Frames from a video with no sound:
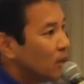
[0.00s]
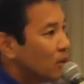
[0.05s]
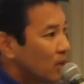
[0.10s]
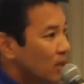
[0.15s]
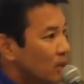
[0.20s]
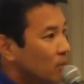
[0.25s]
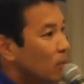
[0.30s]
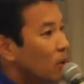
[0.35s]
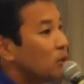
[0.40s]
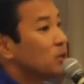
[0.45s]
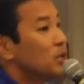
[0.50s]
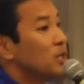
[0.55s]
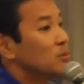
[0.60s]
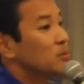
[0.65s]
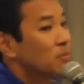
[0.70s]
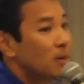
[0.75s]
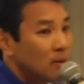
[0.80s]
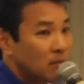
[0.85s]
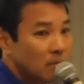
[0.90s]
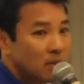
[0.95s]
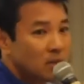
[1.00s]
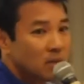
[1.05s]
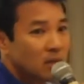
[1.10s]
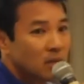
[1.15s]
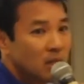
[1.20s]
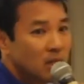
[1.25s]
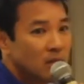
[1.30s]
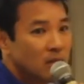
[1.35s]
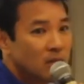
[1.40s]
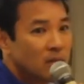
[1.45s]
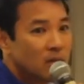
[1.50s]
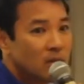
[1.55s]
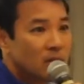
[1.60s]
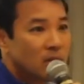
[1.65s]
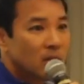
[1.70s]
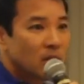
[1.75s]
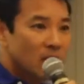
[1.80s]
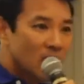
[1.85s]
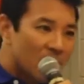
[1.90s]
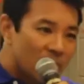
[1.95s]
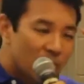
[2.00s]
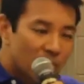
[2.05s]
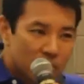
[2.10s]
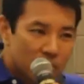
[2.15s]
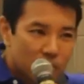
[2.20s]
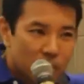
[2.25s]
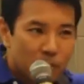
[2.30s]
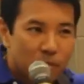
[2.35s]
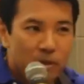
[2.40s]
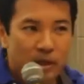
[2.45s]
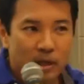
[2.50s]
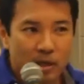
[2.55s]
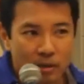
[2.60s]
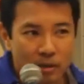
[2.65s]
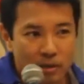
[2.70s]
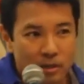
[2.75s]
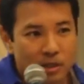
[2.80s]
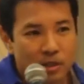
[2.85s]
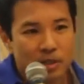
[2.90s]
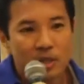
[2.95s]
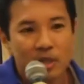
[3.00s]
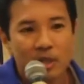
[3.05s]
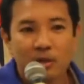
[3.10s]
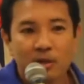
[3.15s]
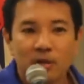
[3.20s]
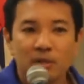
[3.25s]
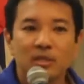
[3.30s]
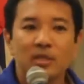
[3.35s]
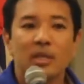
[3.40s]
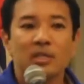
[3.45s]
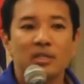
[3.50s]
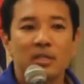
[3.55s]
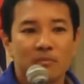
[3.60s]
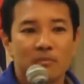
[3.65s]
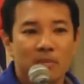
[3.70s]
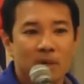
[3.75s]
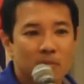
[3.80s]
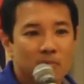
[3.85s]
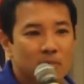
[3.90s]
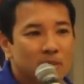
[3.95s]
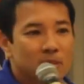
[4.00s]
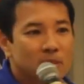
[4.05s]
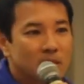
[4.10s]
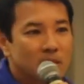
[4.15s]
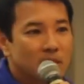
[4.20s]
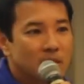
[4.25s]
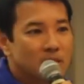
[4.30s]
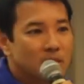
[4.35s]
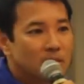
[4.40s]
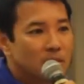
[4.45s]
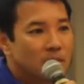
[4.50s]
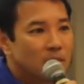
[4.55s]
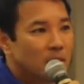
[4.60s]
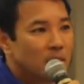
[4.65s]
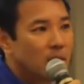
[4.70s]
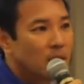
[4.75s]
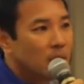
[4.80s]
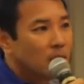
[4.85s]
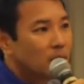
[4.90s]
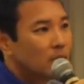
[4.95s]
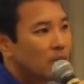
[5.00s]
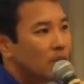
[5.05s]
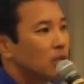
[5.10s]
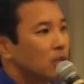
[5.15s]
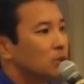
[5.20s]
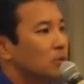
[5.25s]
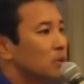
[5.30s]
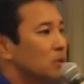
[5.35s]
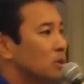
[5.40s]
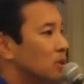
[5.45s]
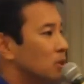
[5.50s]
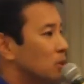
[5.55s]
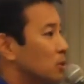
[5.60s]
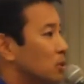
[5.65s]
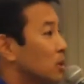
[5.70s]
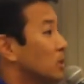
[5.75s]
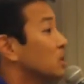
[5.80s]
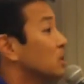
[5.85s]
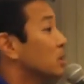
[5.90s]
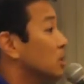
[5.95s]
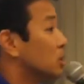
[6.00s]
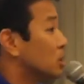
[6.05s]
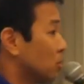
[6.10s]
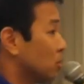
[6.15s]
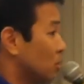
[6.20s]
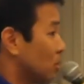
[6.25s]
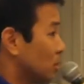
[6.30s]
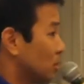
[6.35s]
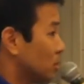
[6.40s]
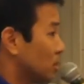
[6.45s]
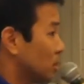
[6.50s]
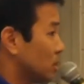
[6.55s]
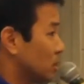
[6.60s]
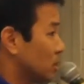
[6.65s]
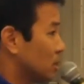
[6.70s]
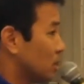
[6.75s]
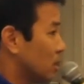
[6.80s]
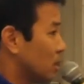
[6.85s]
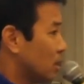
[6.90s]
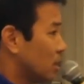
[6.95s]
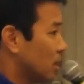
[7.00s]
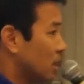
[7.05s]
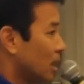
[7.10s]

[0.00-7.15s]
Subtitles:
your emotions might mislead you, even what you think you're seeing or sensing might mislead you, but this was the trusted source